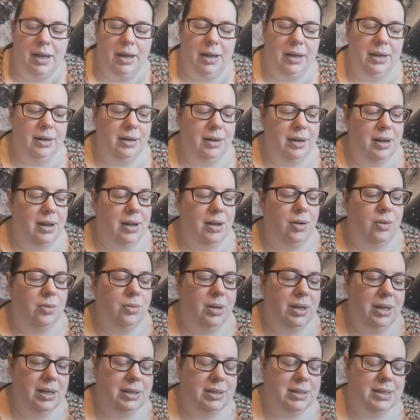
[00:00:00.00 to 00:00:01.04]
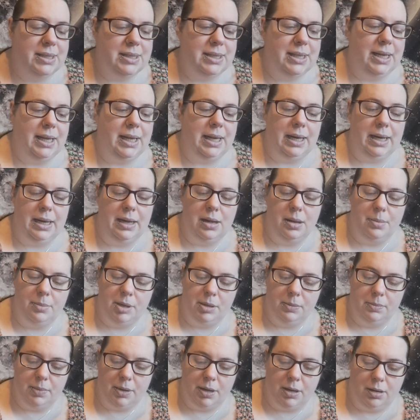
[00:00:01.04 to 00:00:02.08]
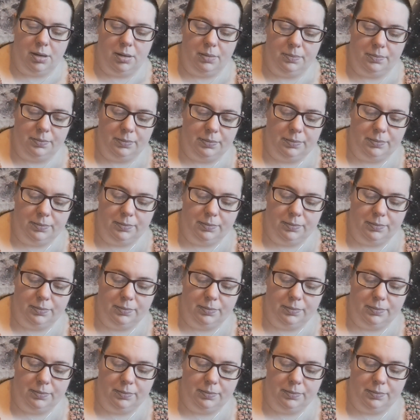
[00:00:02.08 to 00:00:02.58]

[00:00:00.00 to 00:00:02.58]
And now it's the lemon balm.